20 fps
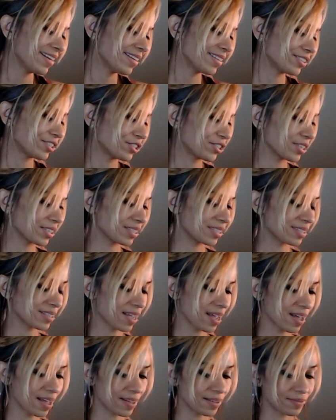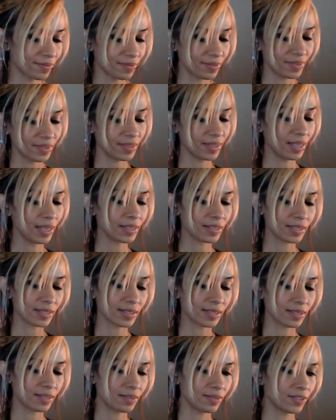it's just, uh,
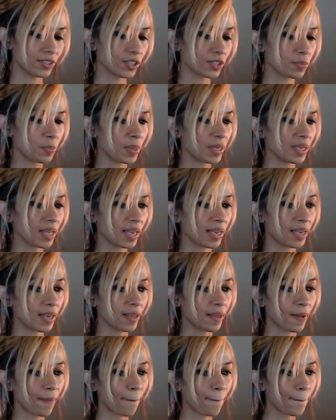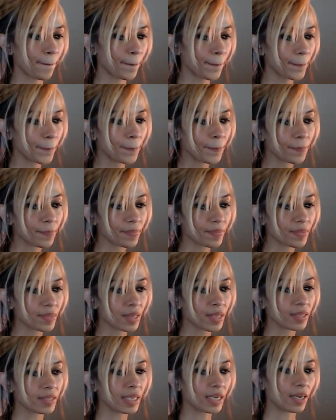it's just been like a,
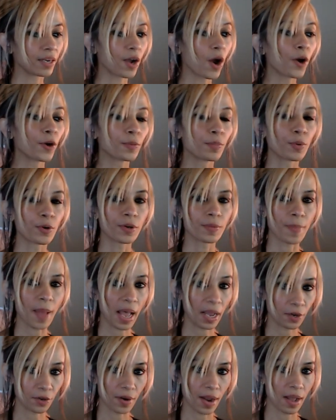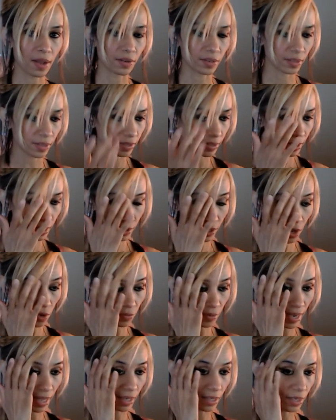like a cardboard background. That's all
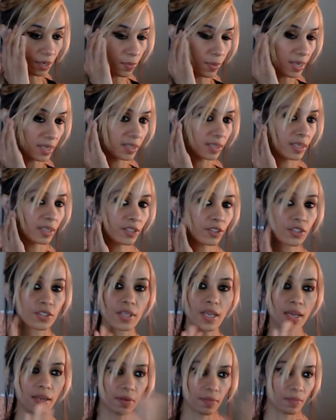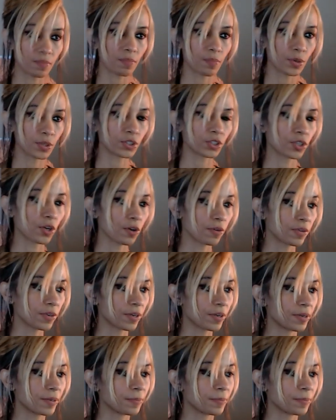reality was, and it just got pushed over.